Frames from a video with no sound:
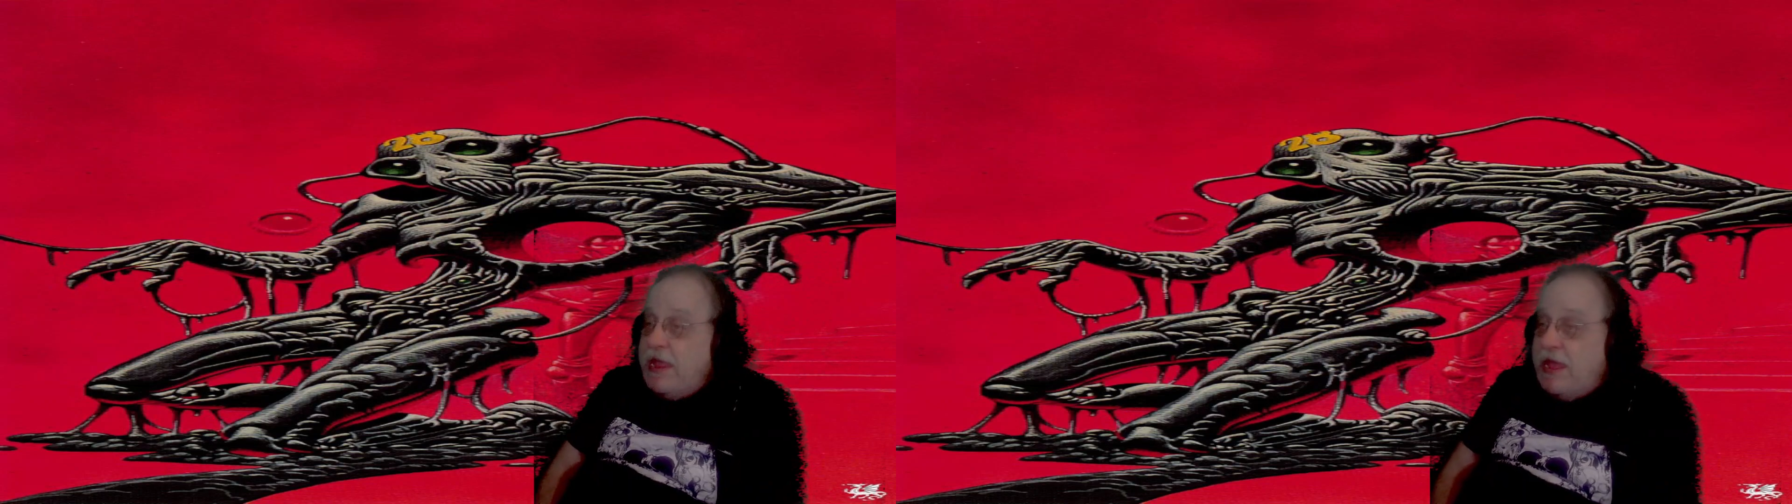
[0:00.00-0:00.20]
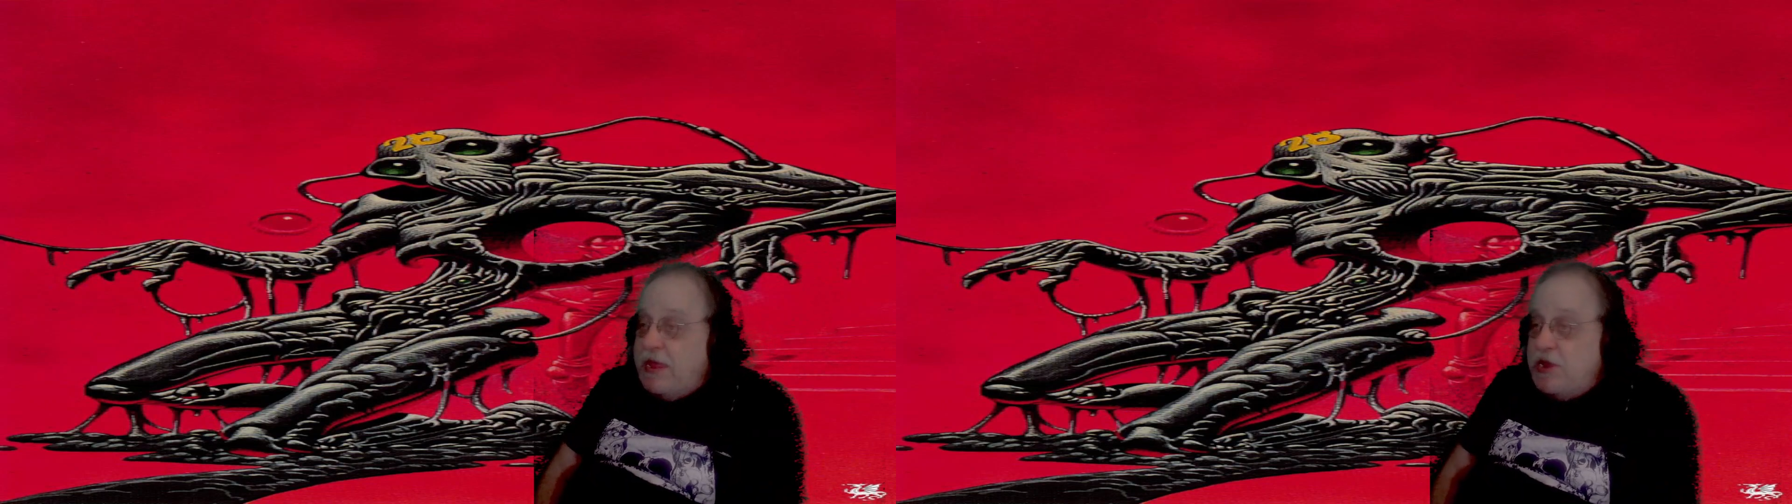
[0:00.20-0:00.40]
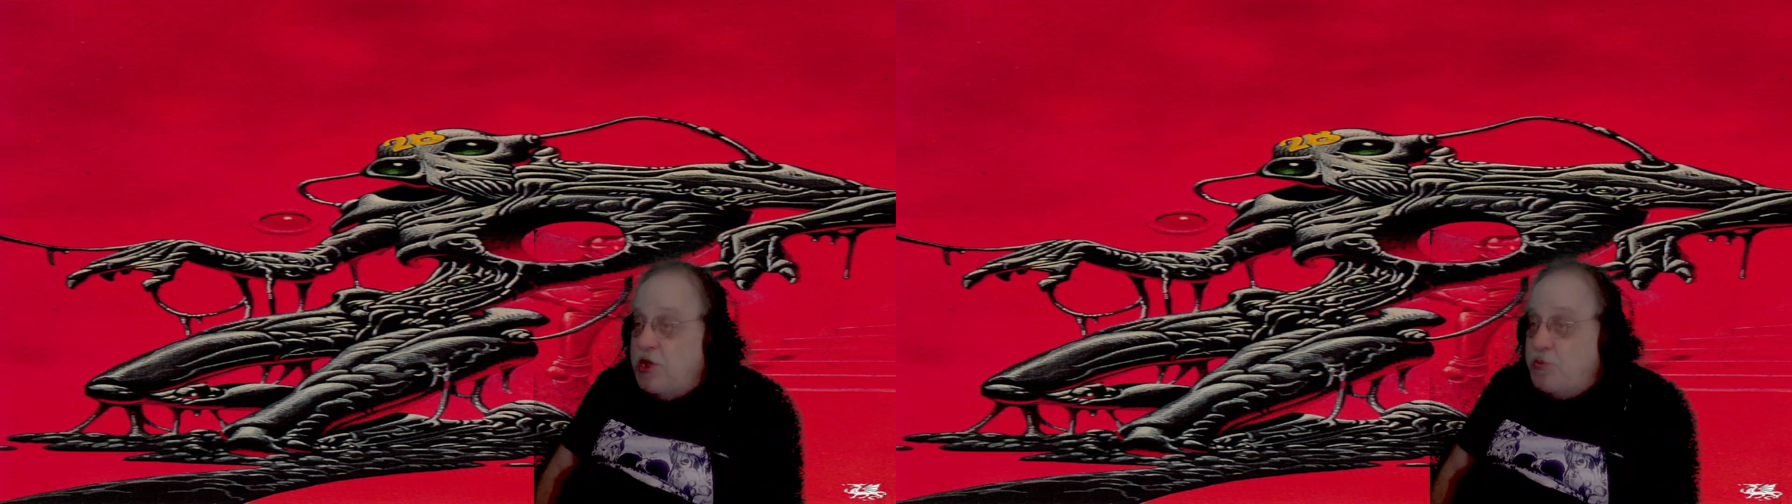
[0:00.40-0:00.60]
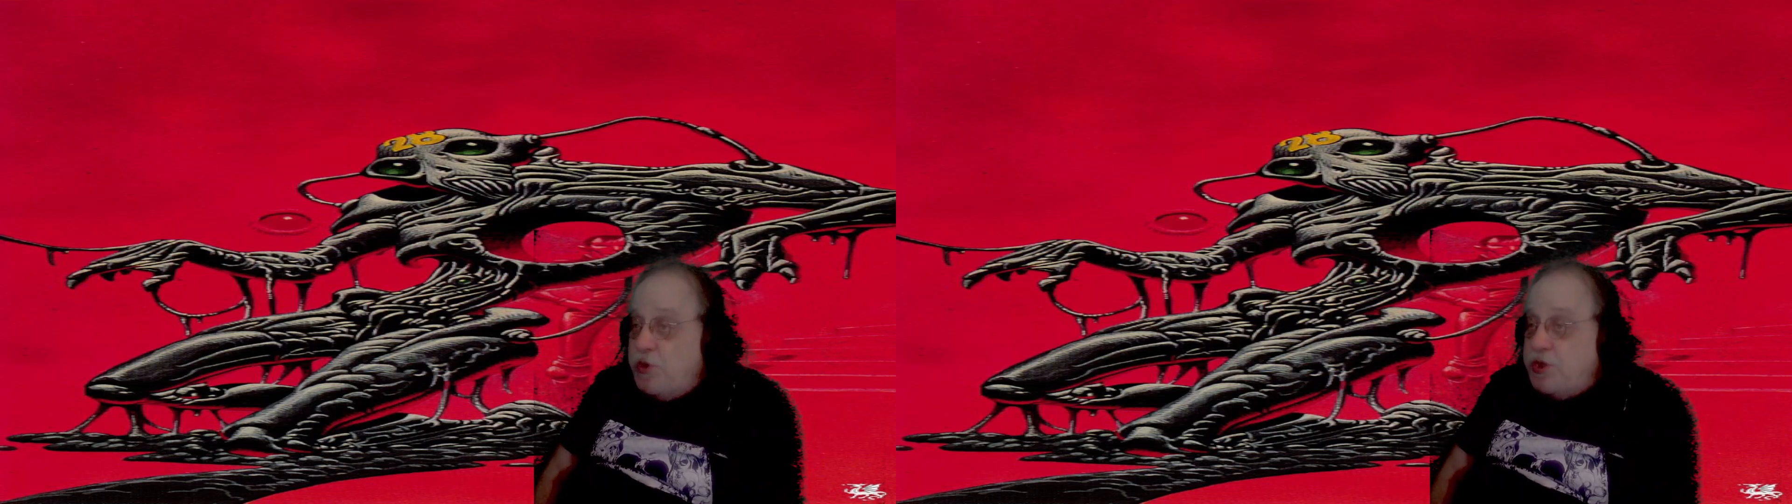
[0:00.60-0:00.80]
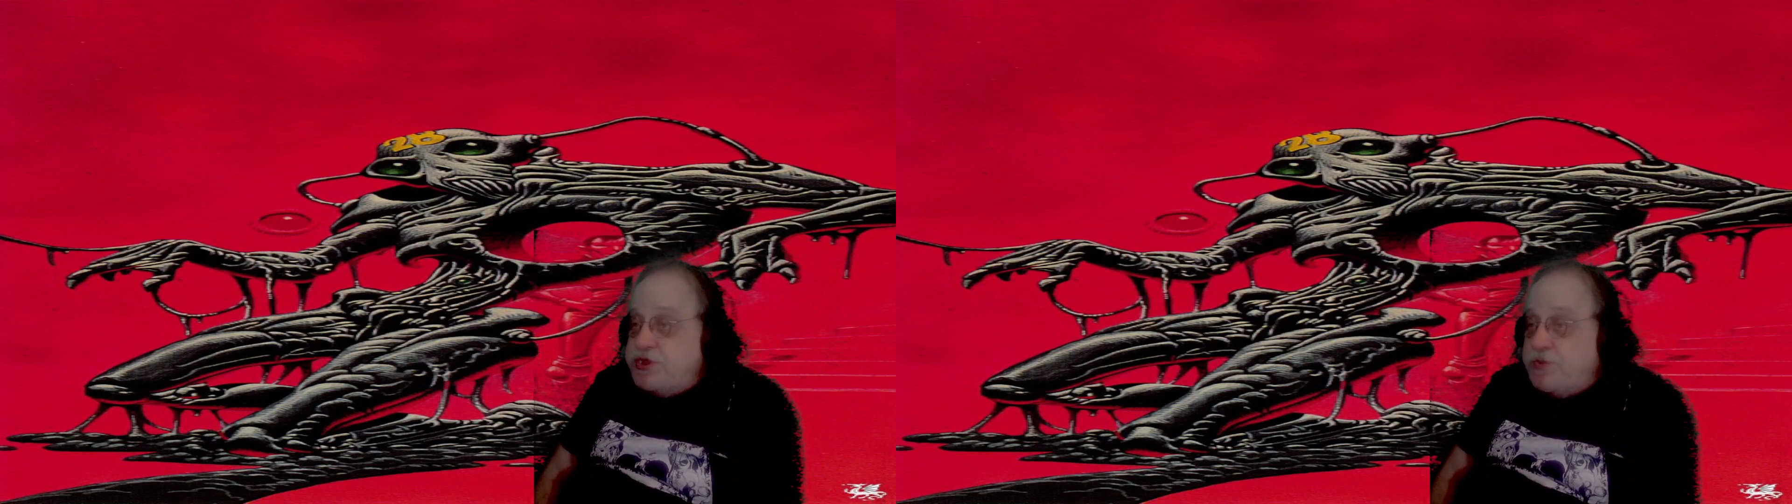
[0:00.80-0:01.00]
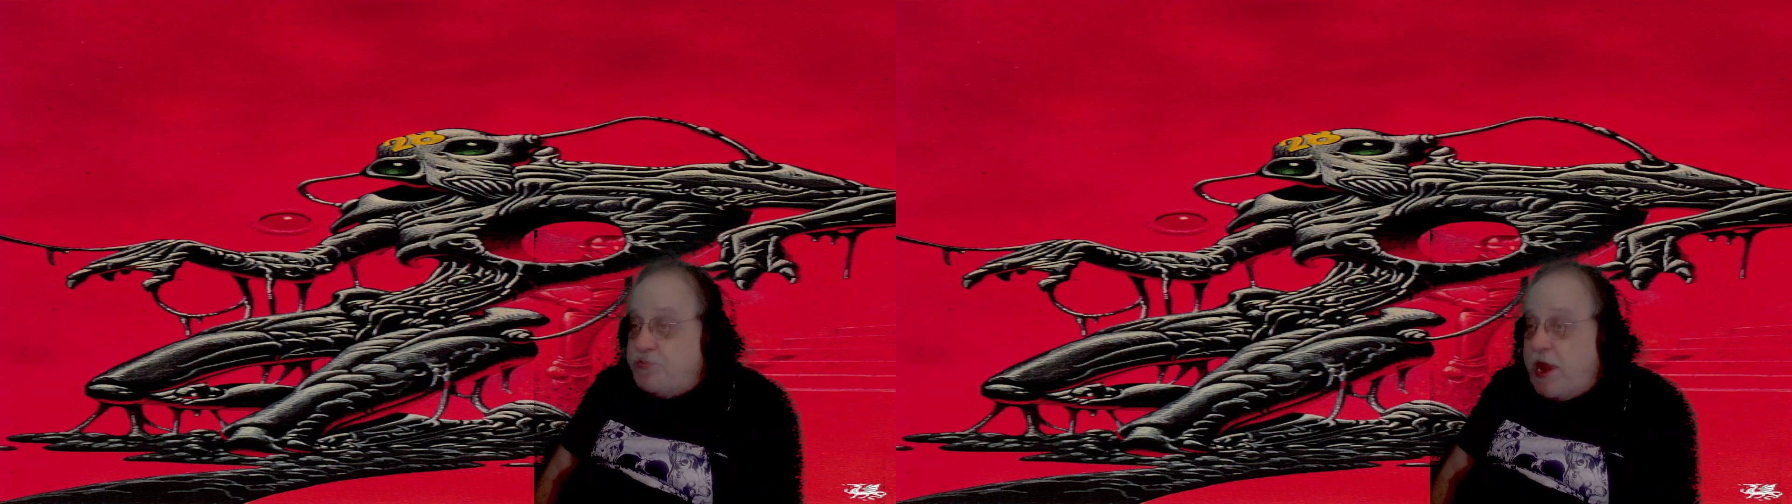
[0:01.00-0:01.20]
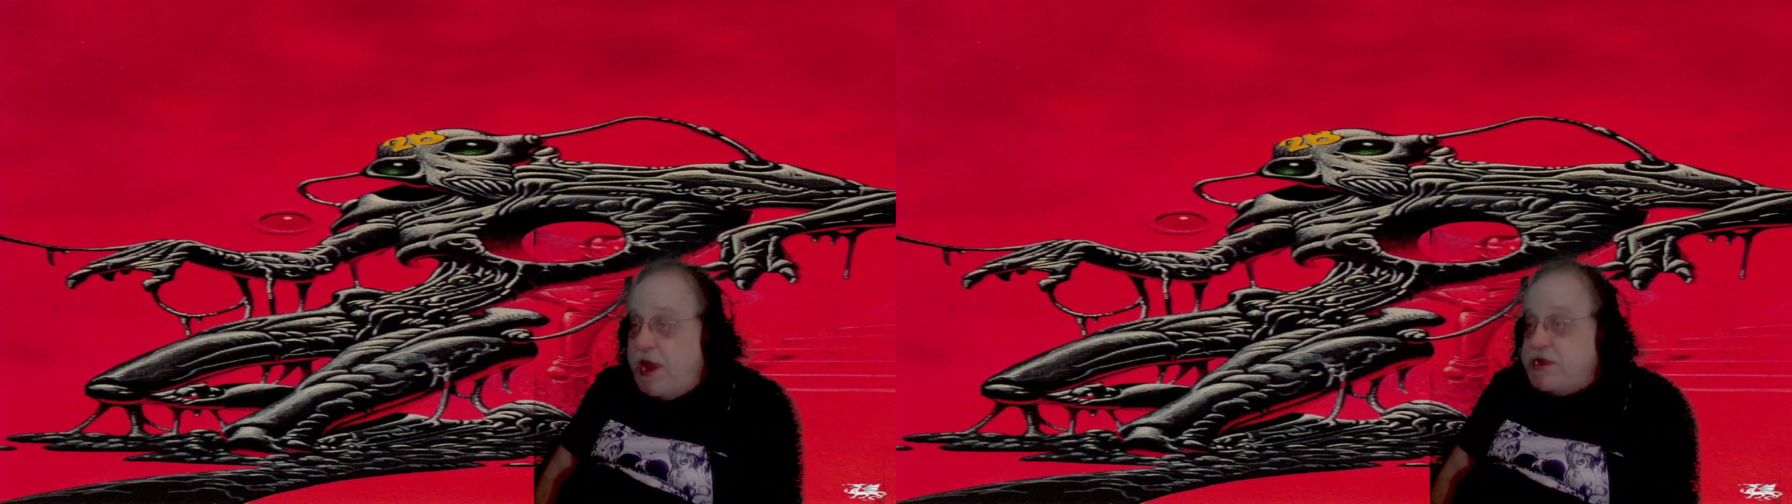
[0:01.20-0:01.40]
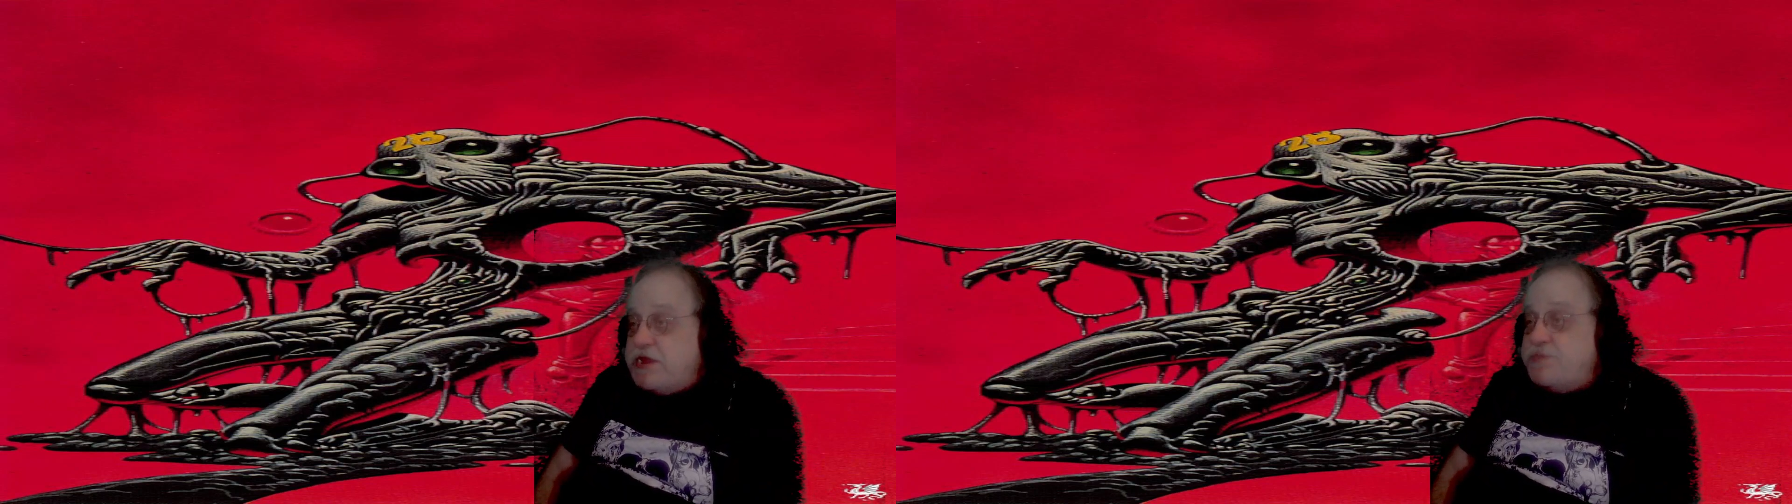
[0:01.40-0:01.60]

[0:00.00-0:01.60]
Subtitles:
no real surprises,